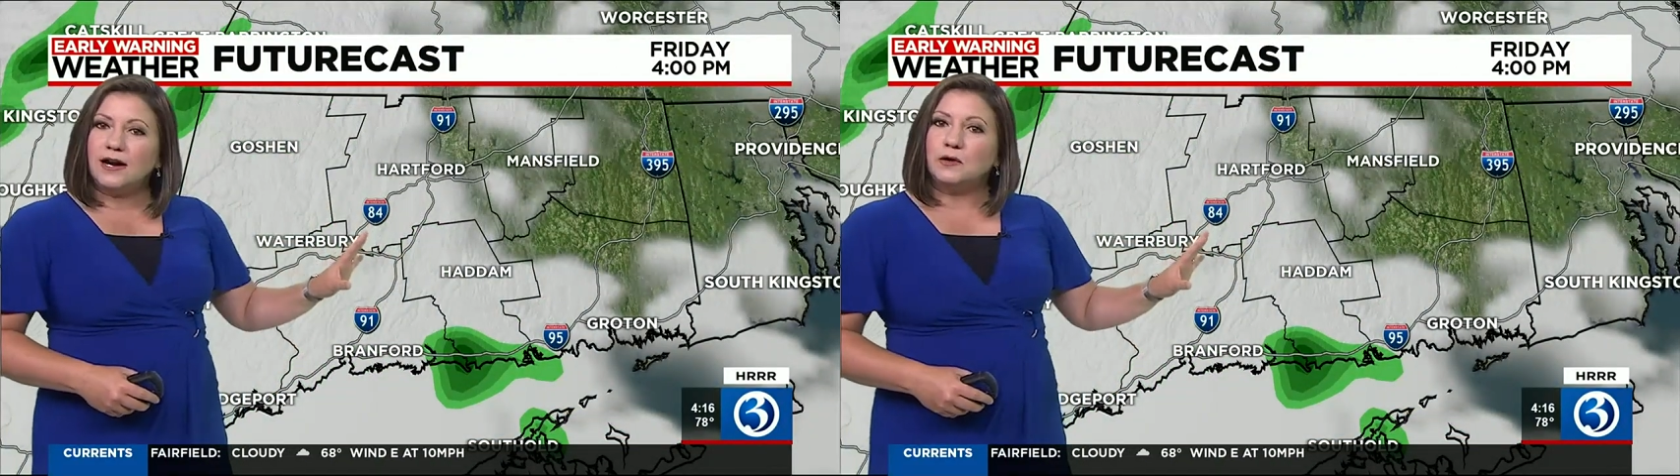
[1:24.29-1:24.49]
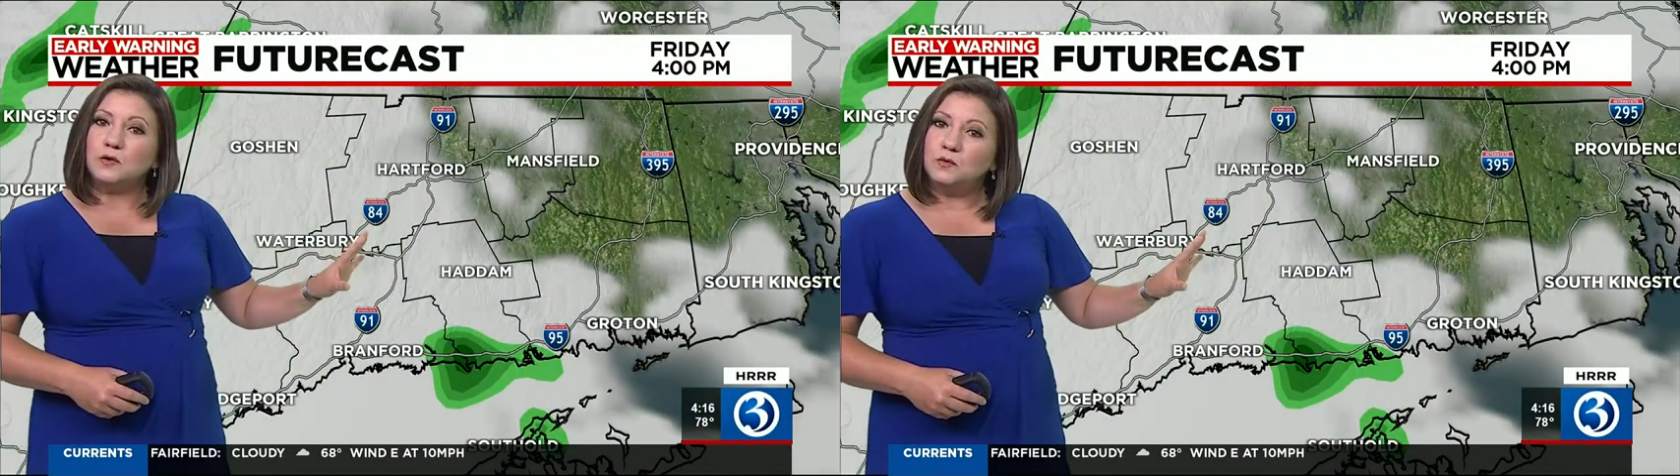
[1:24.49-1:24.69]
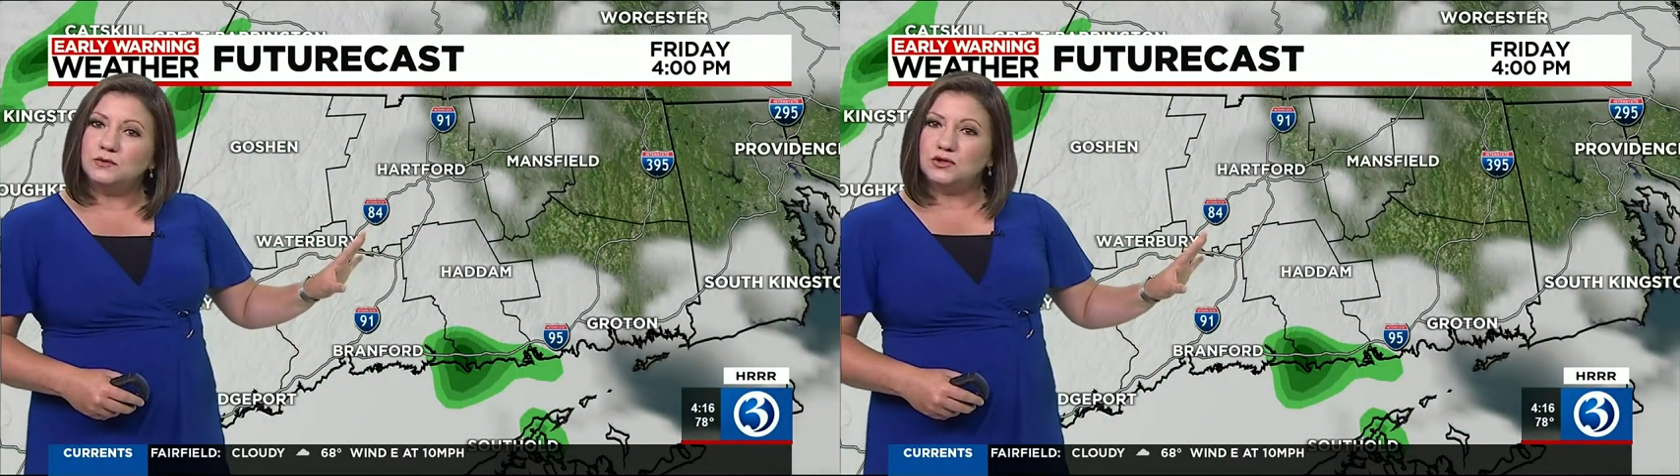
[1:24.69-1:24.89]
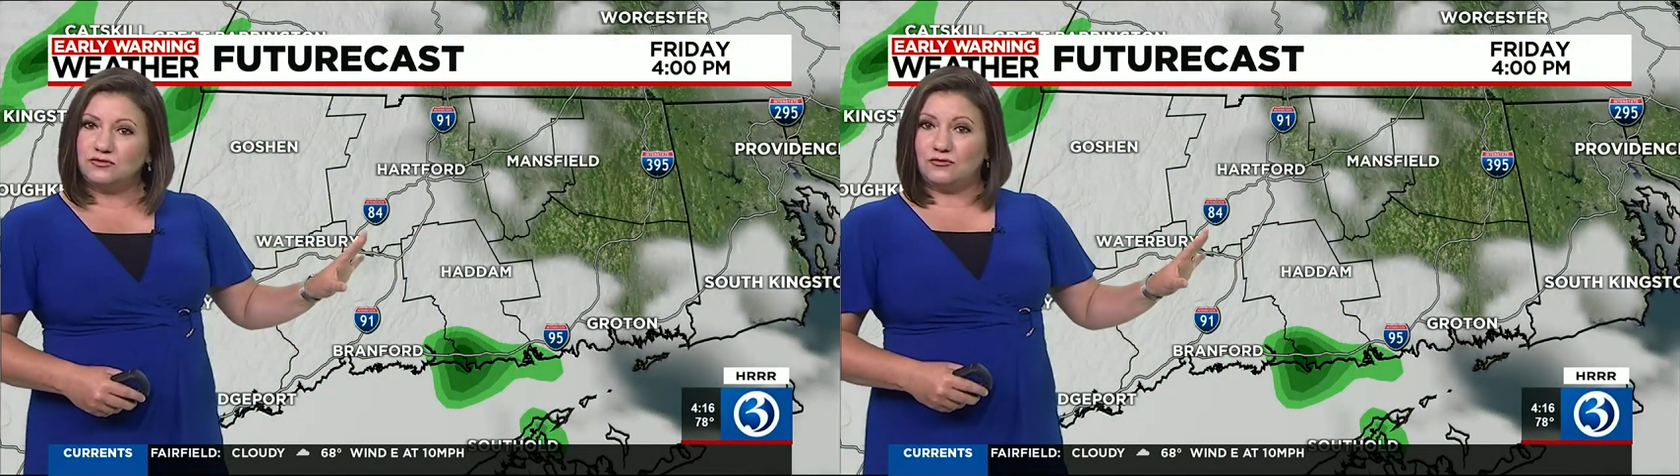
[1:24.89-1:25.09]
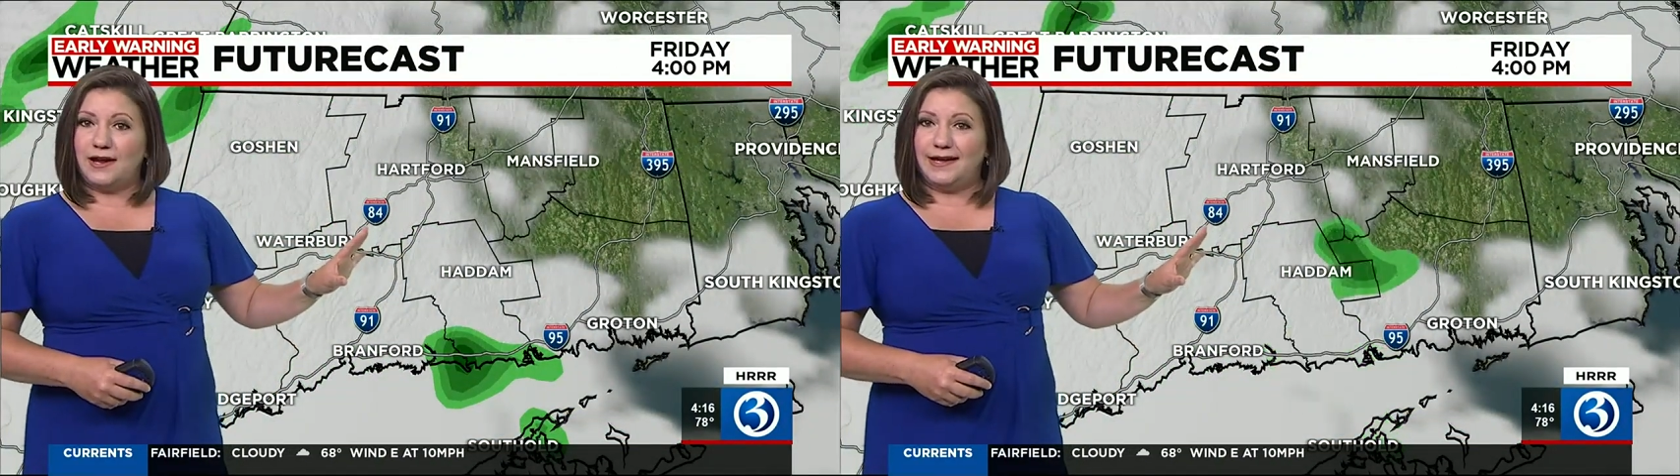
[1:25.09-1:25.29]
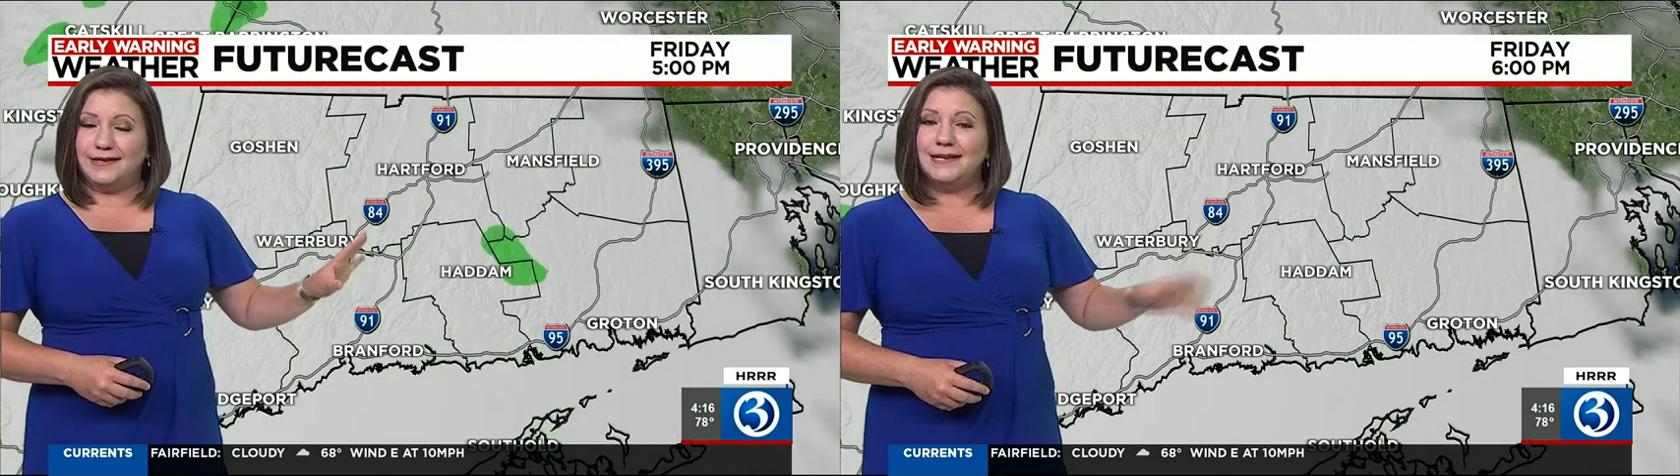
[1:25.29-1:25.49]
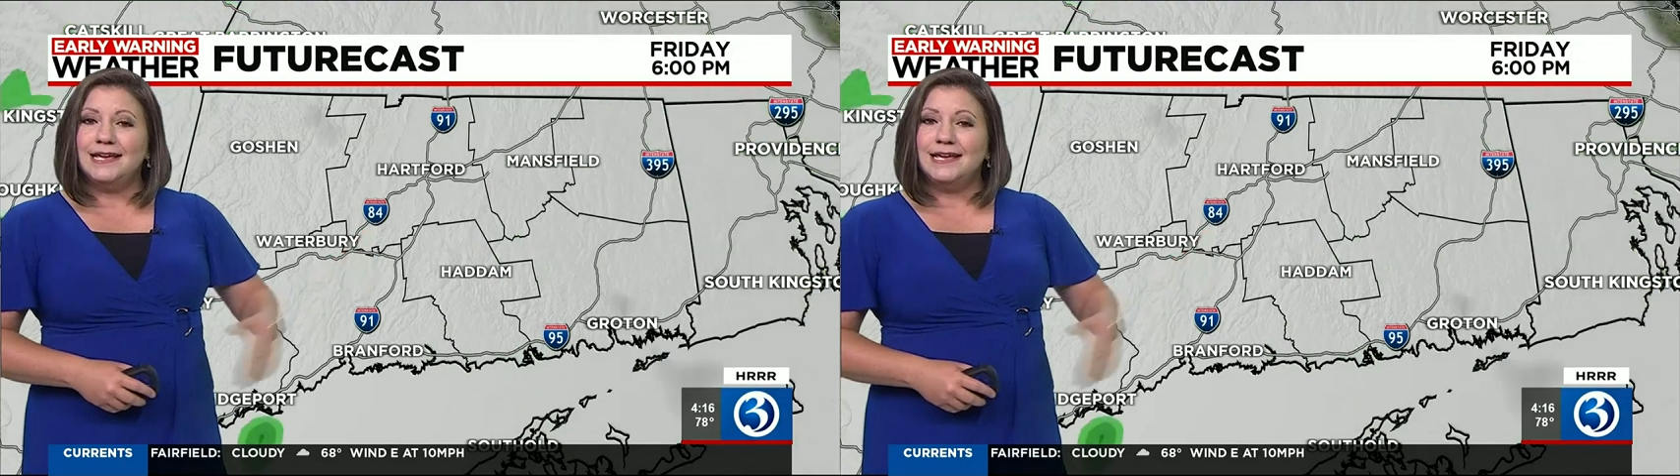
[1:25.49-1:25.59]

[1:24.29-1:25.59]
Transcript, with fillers: how it will trend